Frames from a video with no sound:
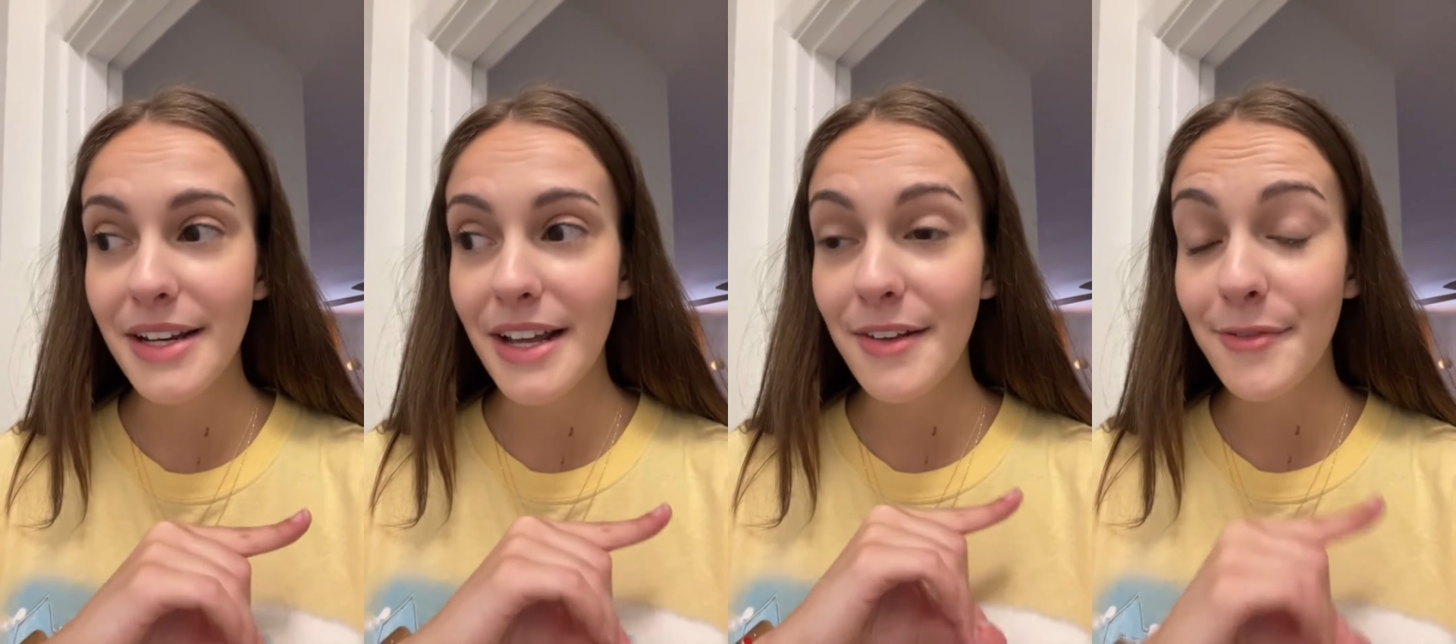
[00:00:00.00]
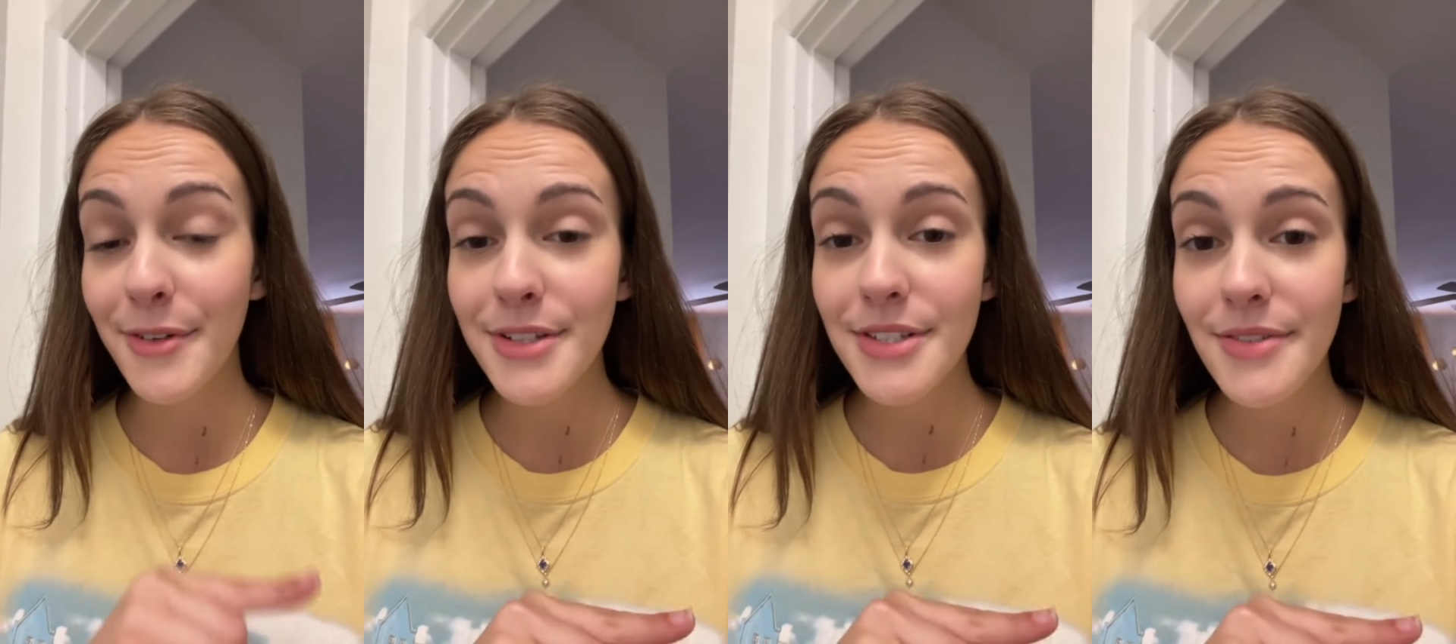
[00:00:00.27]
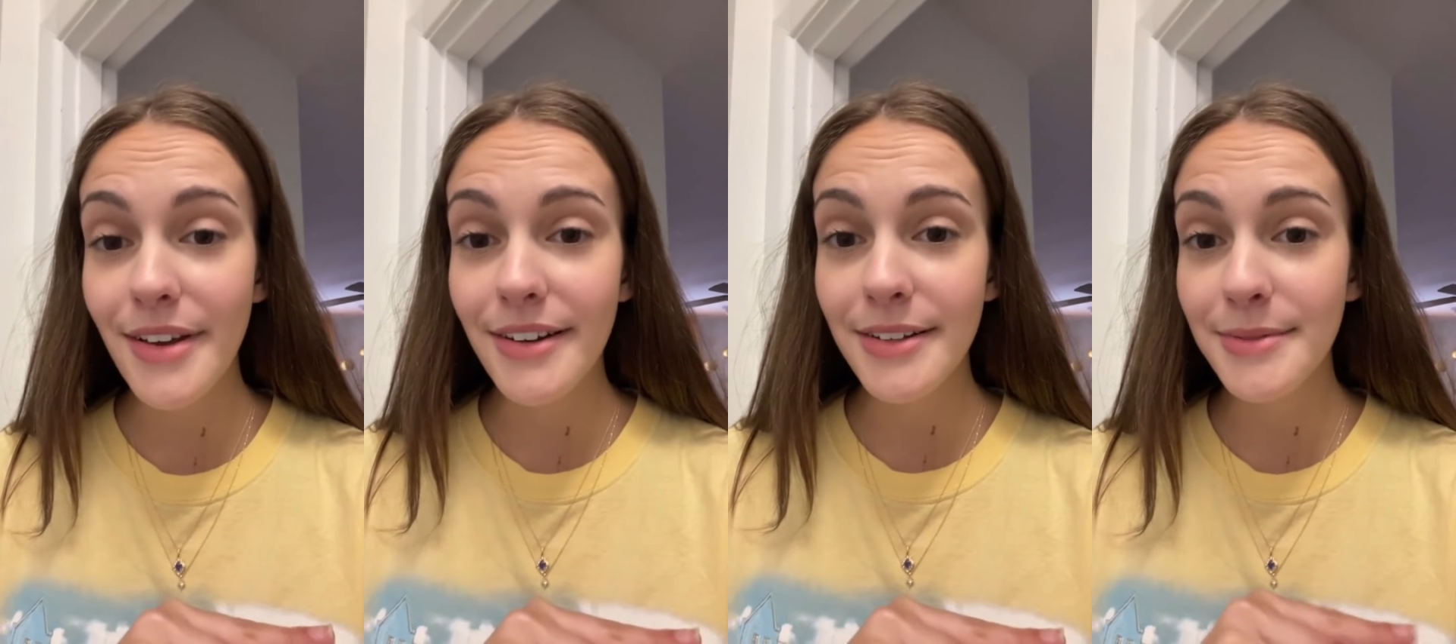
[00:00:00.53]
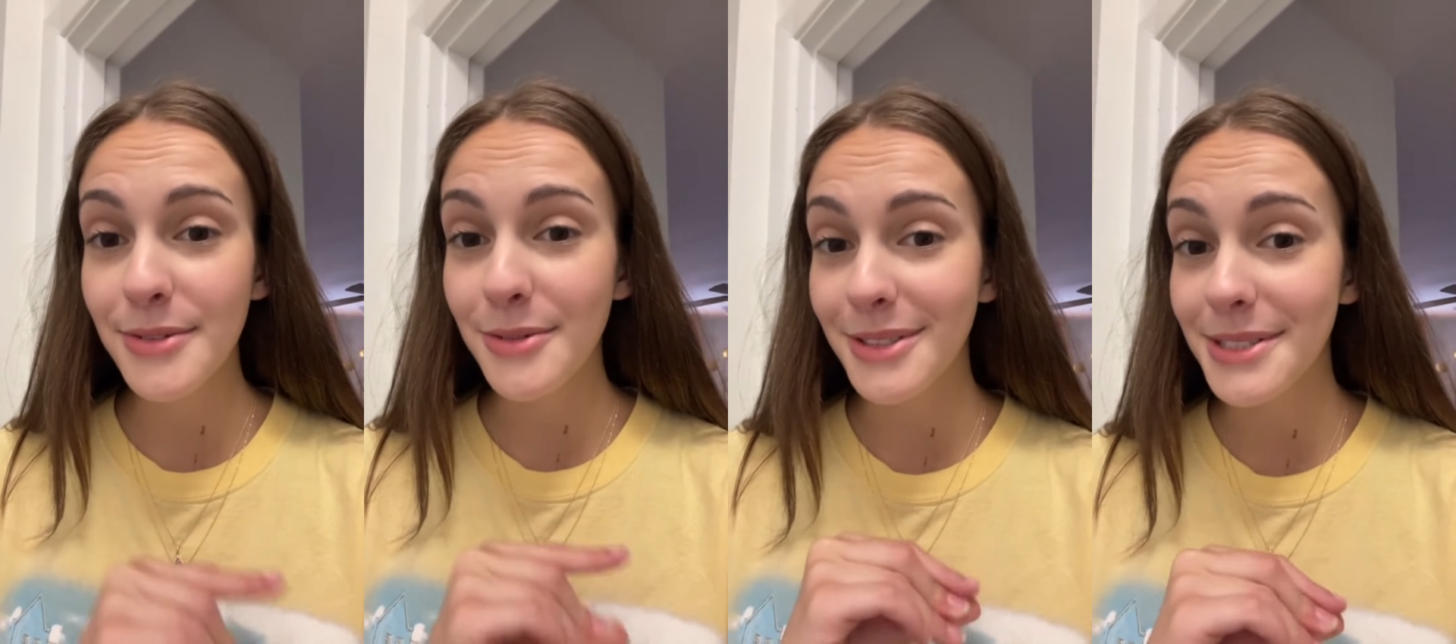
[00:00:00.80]
when I first found
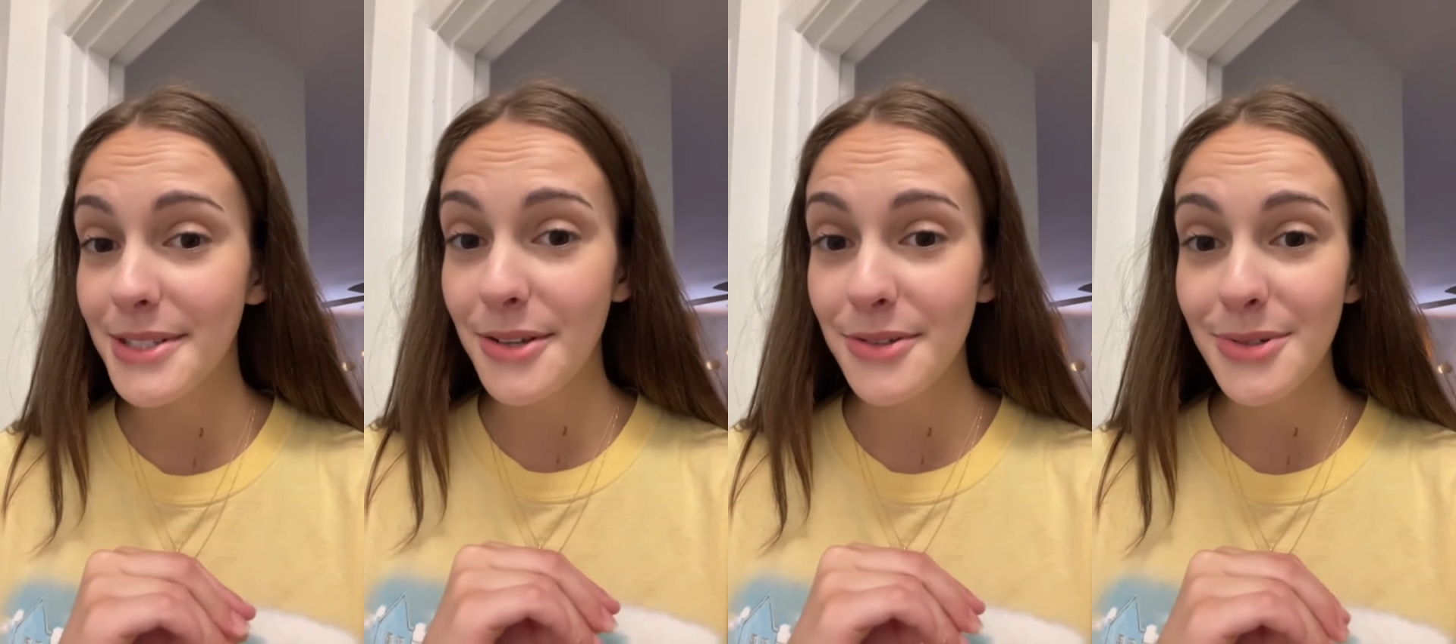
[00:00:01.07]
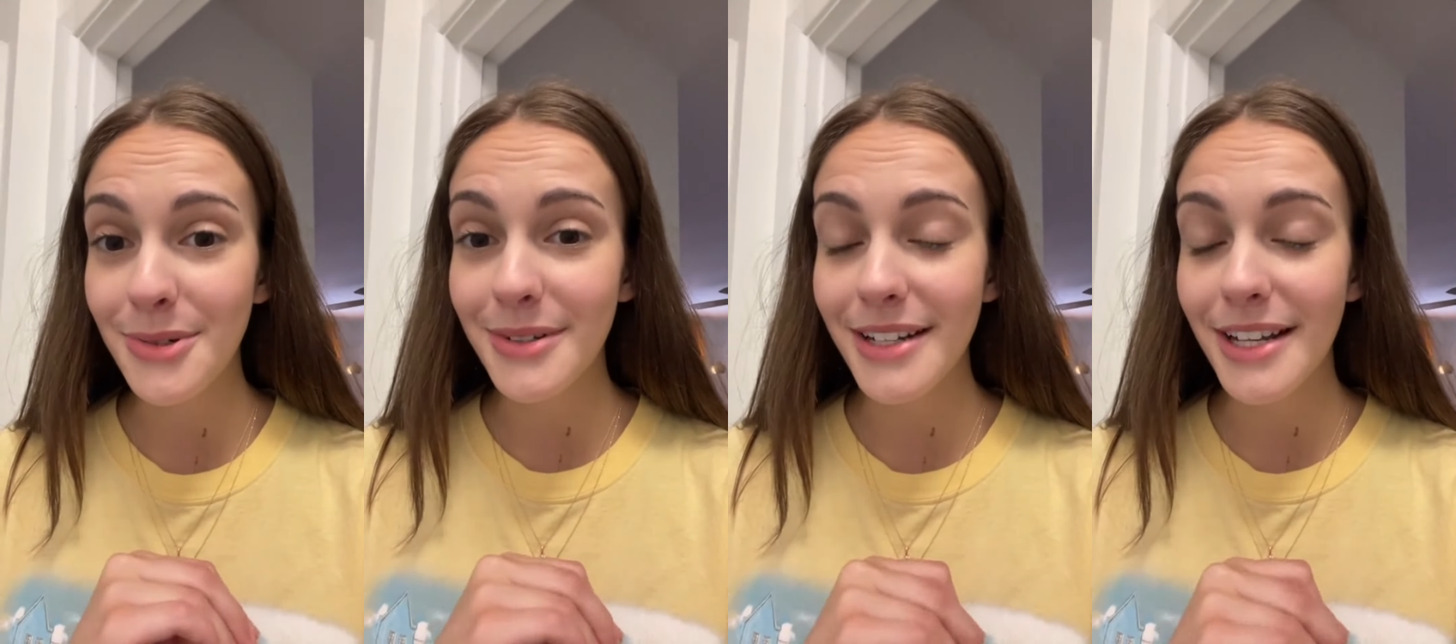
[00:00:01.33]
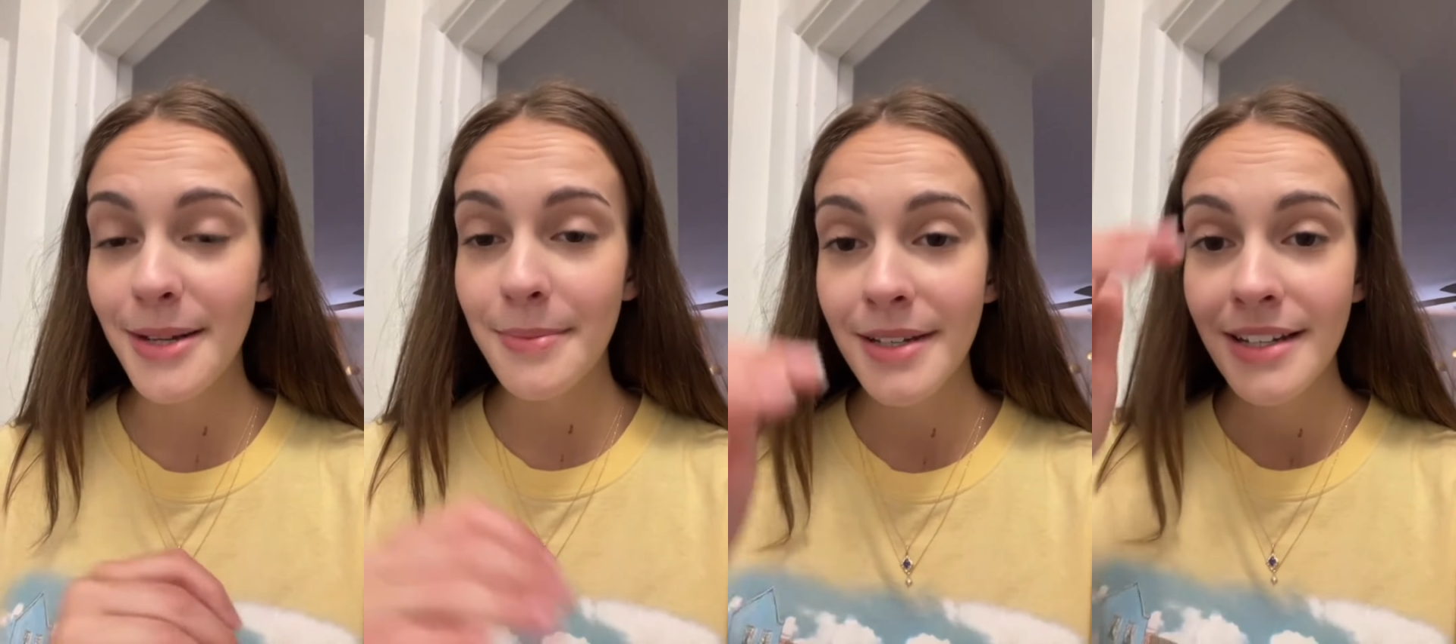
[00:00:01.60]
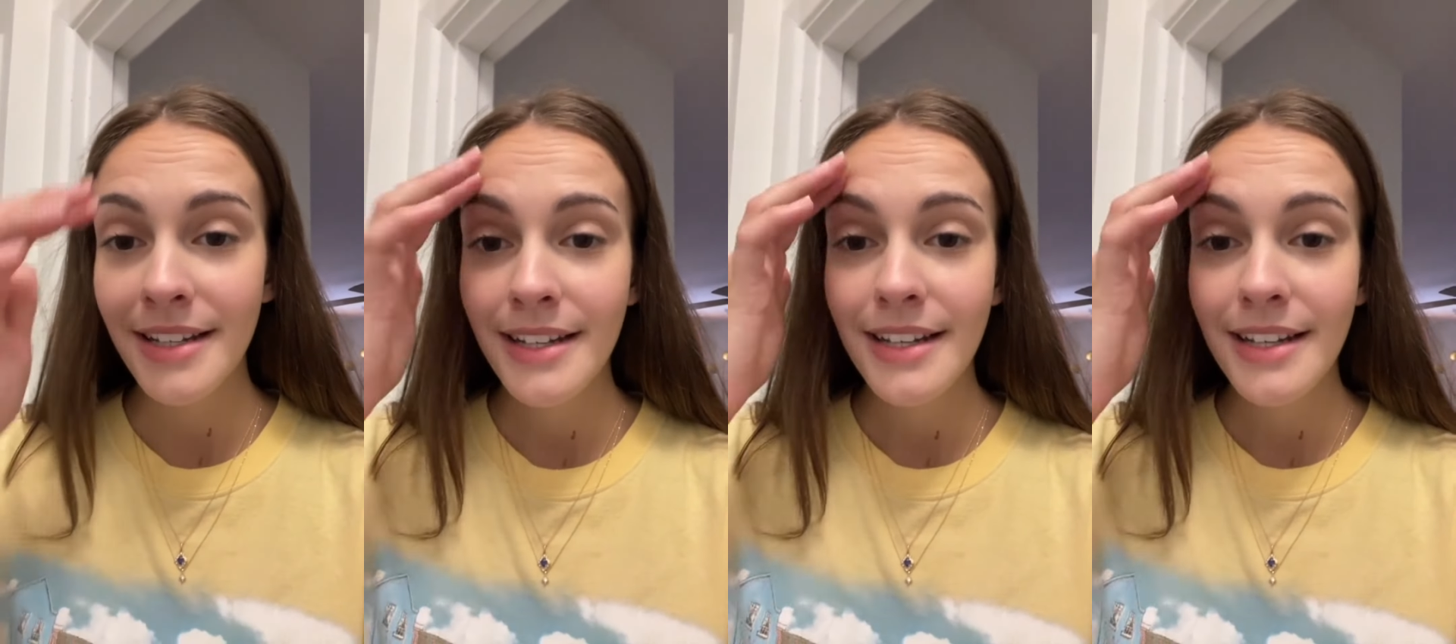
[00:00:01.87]
him, the one that's all torn up.